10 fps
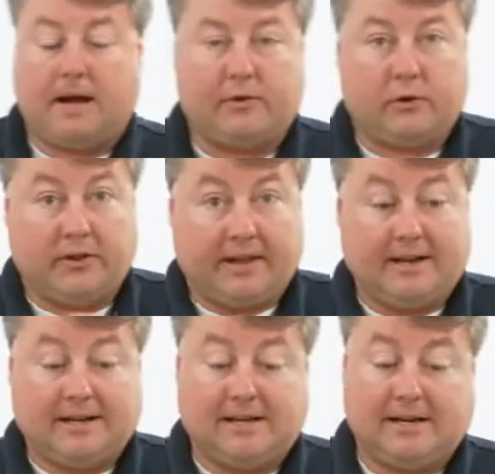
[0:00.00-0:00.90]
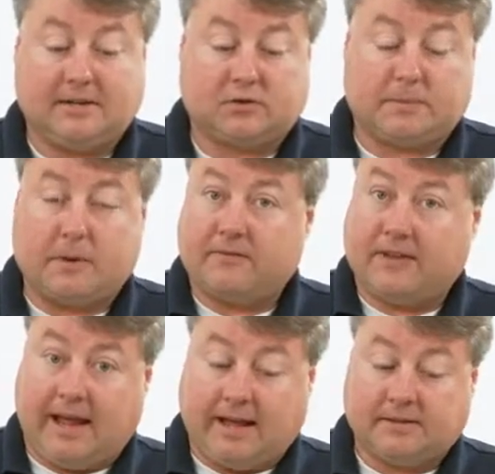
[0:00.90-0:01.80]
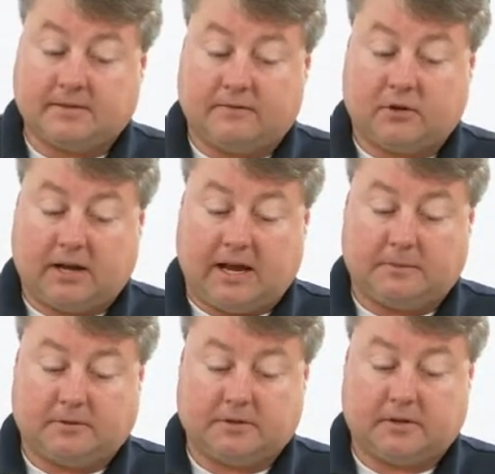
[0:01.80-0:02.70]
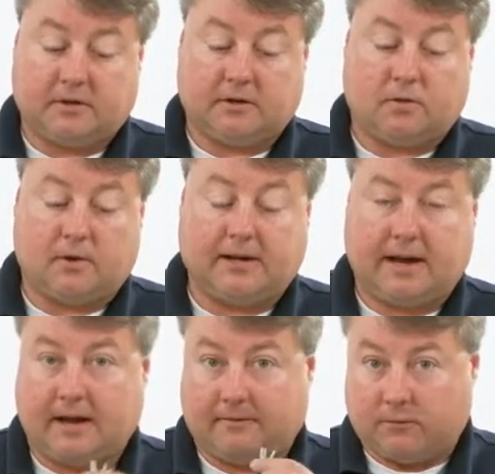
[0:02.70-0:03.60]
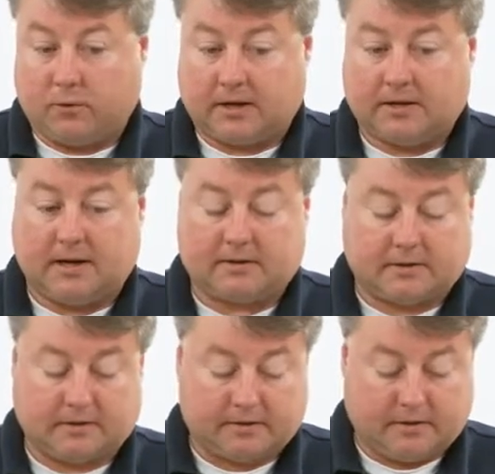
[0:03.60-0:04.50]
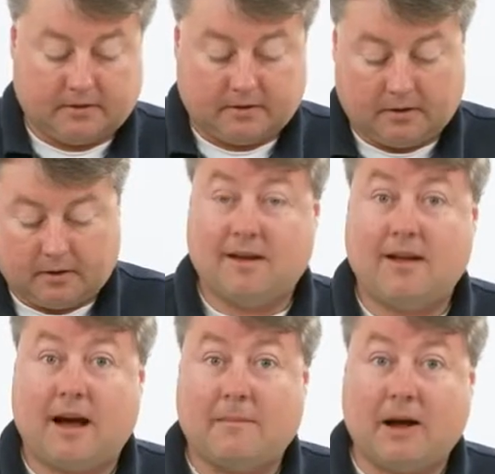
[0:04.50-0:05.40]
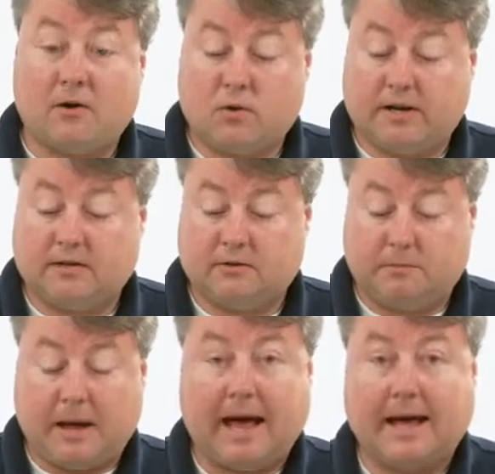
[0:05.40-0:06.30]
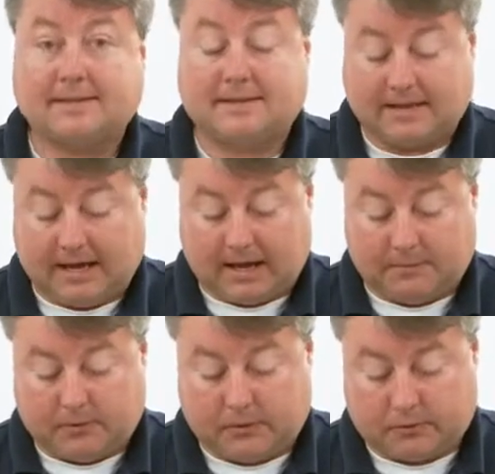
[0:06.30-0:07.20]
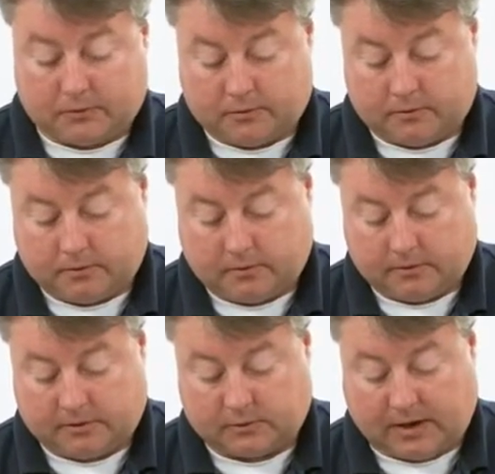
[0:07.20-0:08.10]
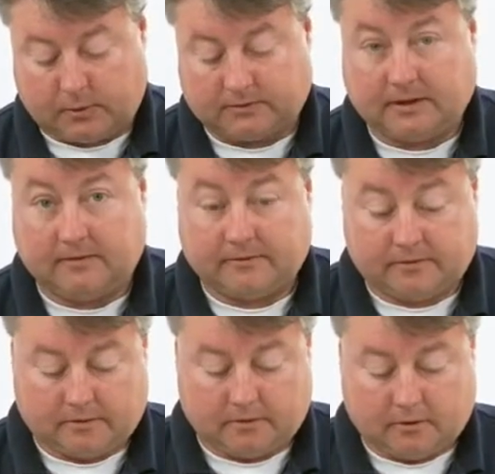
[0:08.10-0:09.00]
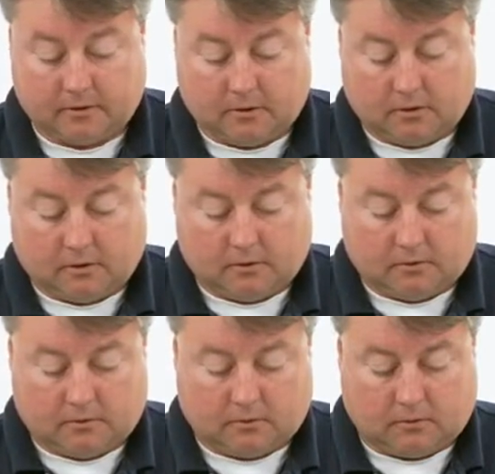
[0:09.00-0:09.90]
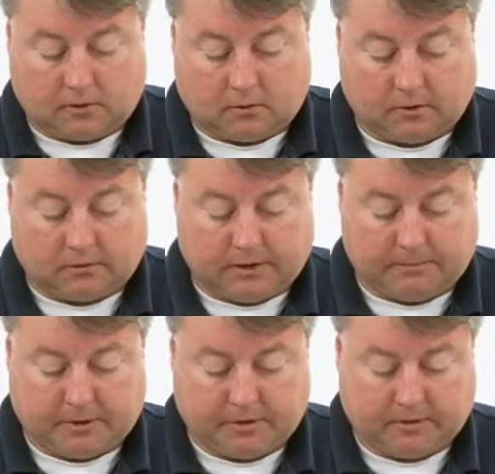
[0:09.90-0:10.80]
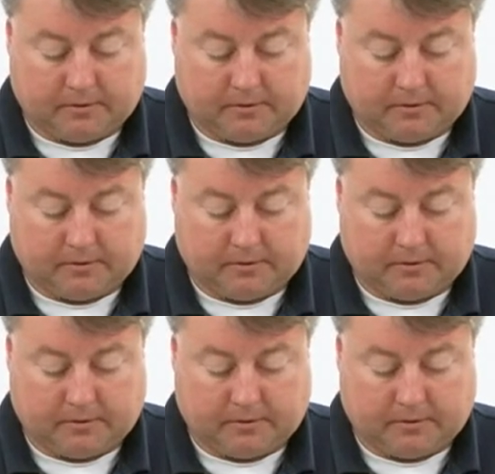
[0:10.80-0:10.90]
You then need to strip off the ends of your cables. You're going to have 4 conductors. I'm now going to pass the cable through the strain relief or cord grip,